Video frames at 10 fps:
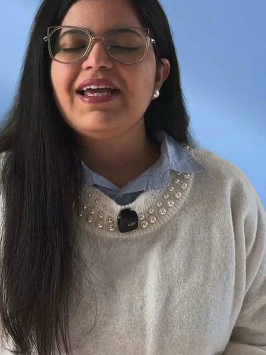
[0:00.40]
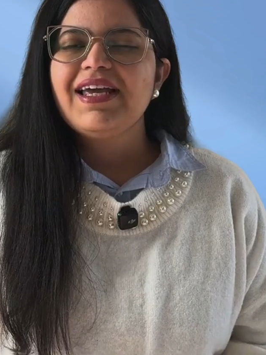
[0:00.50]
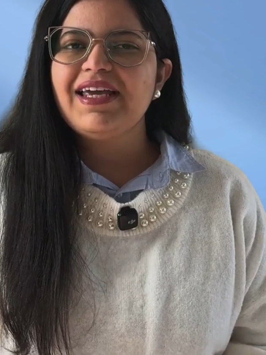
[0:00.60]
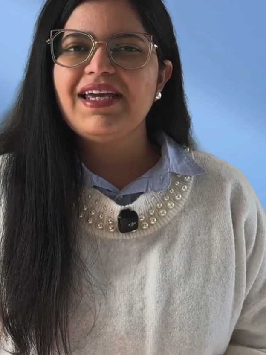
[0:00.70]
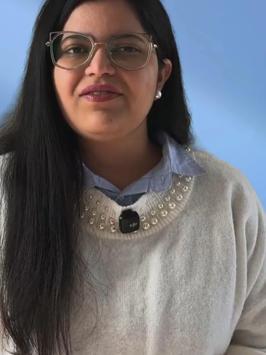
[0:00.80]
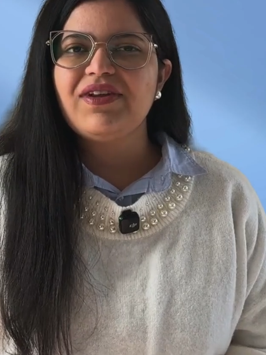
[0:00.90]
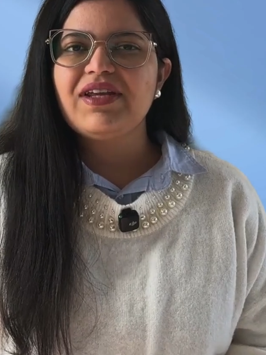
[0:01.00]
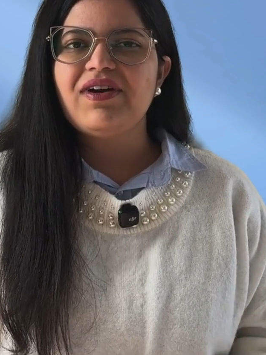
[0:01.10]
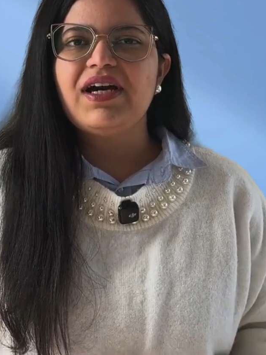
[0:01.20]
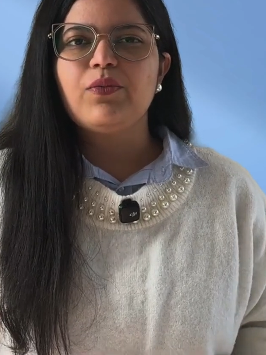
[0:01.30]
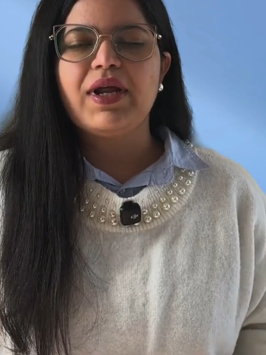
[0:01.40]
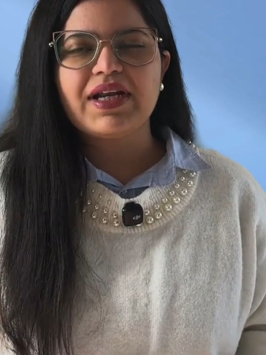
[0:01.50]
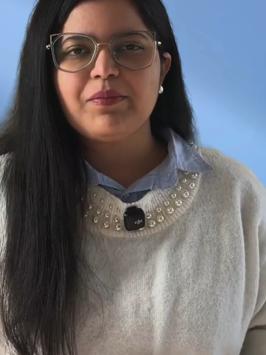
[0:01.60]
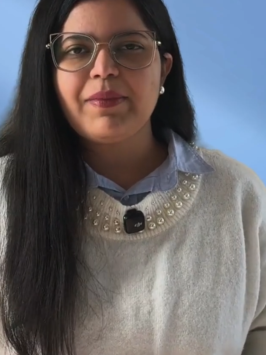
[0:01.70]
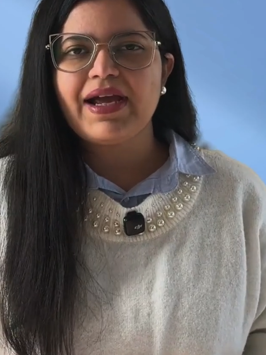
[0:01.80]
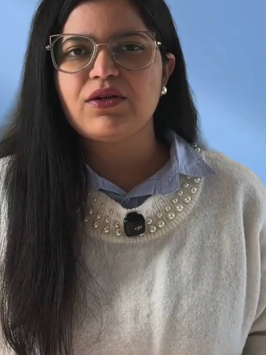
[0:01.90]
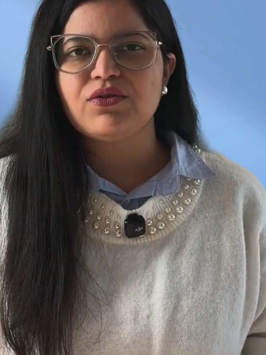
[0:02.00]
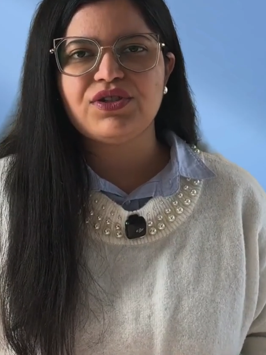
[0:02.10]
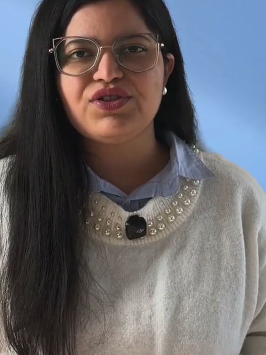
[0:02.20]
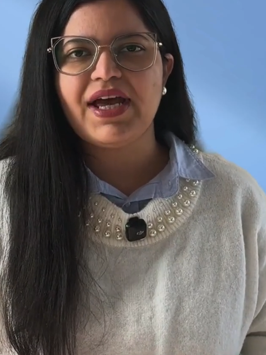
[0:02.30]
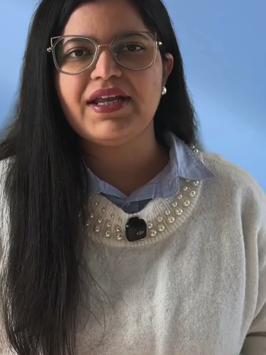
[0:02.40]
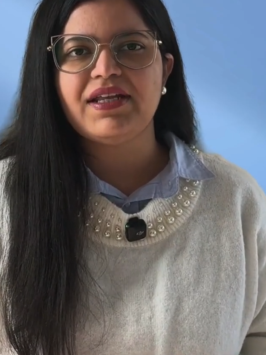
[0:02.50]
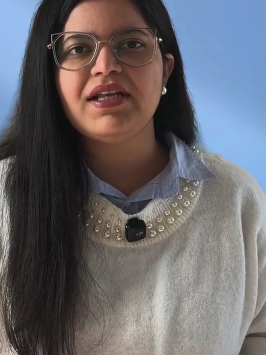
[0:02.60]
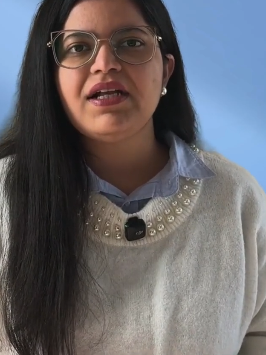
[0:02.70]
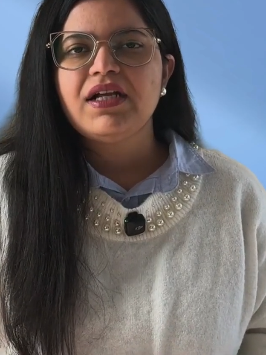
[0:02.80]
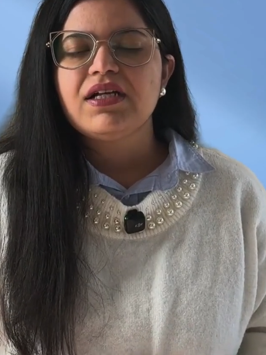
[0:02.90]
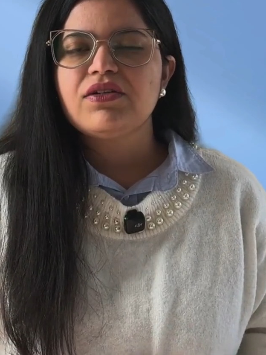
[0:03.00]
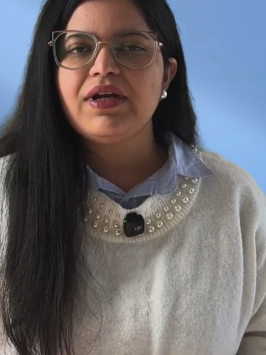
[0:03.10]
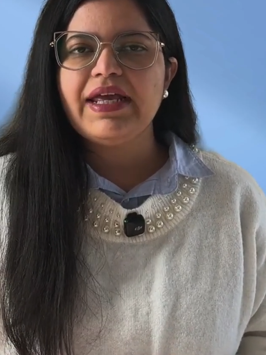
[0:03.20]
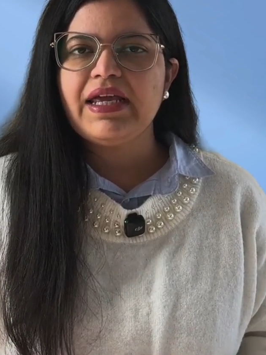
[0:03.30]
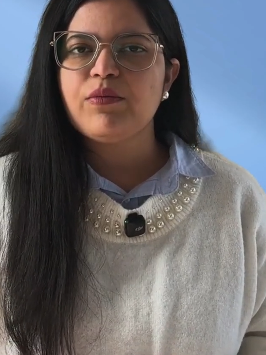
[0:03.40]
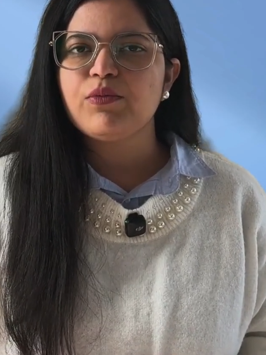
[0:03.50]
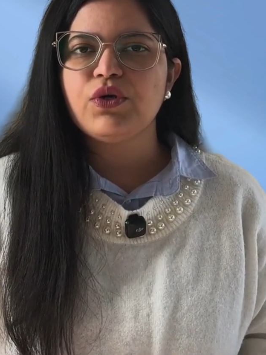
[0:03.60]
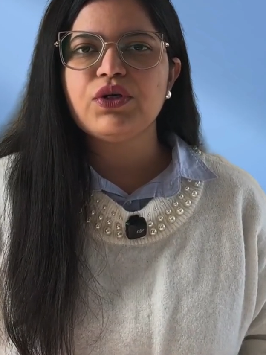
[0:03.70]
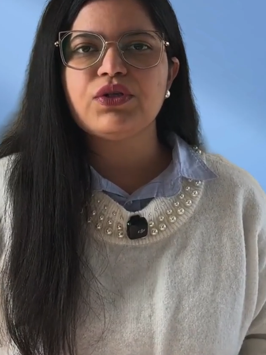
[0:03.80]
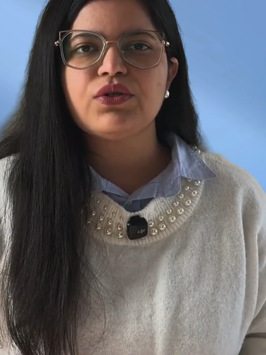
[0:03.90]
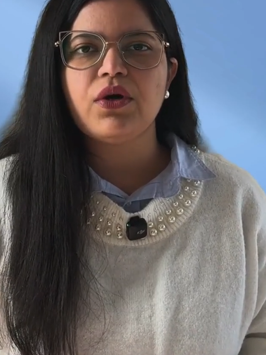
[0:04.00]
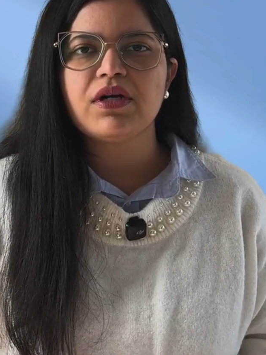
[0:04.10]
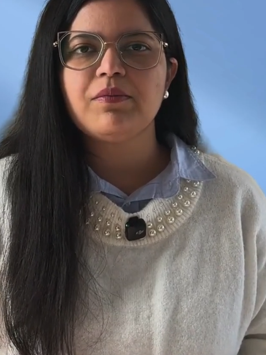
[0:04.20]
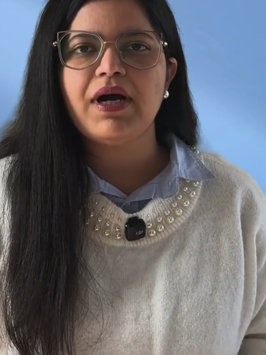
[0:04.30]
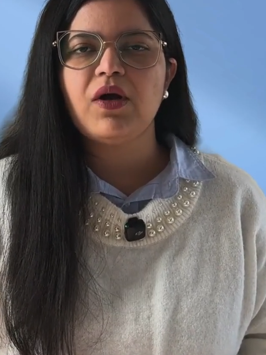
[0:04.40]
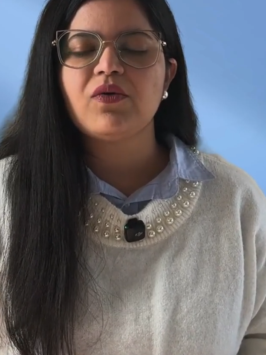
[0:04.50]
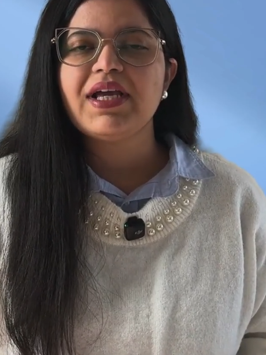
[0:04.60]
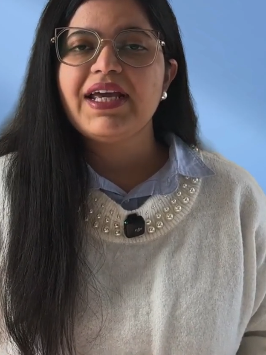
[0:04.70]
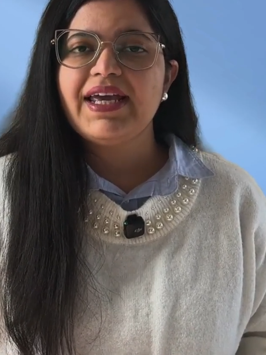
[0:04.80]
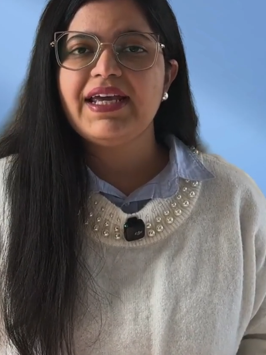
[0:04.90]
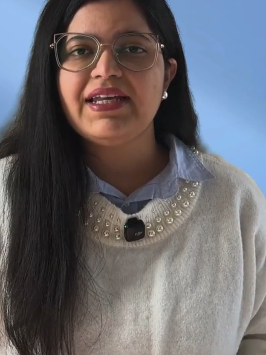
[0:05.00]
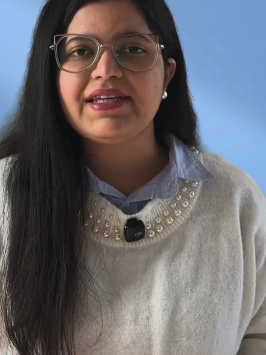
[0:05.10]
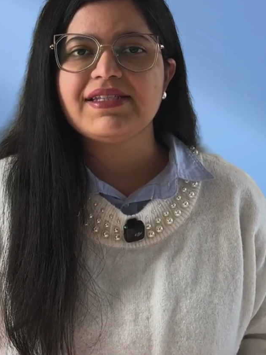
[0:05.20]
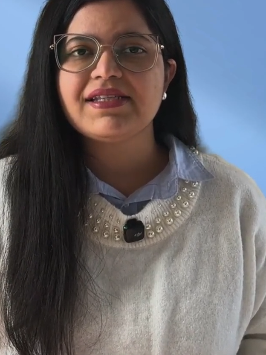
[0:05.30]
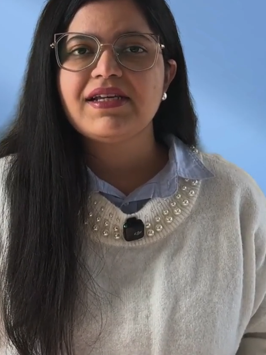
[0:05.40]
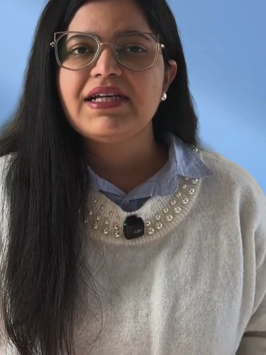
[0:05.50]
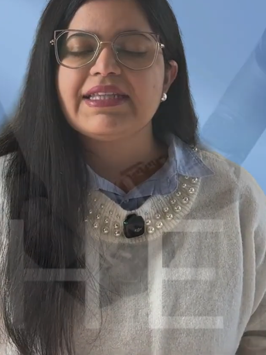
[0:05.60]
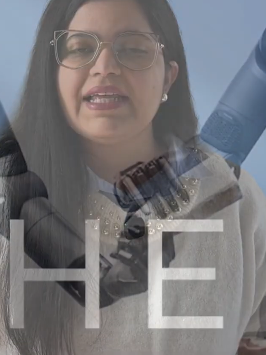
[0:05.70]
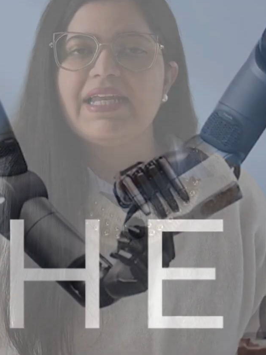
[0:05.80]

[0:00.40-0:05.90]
Hey everyone, welcome back to the channel. Today I'm going to talk about Helix, the